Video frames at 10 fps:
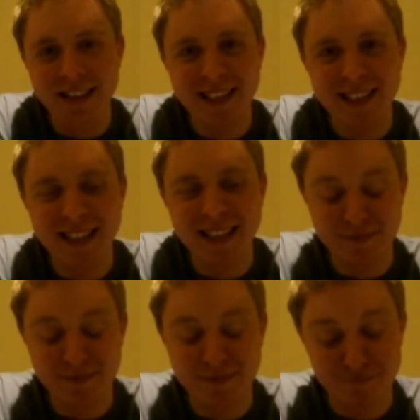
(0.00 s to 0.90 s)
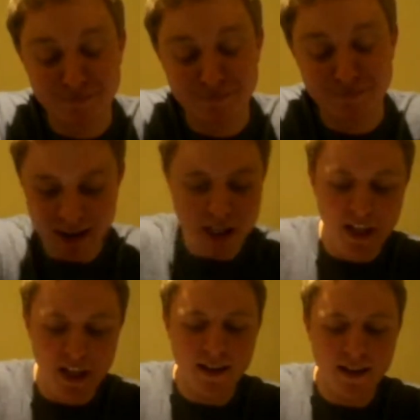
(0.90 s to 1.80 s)
That's just something that
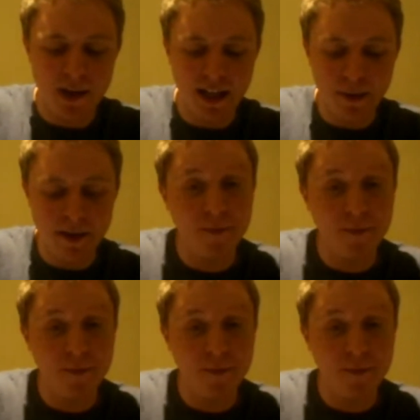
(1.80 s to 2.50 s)
excited me a little bit.